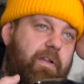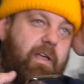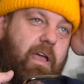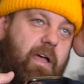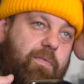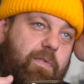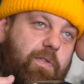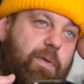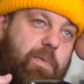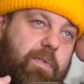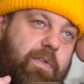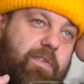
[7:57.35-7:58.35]
going to have the
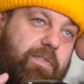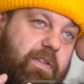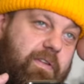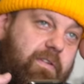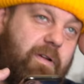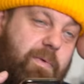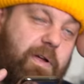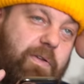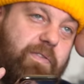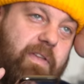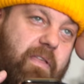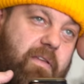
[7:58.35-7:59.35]
limit lifted or I'm going to
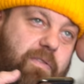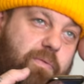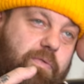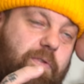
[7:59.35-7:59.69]
go sell it through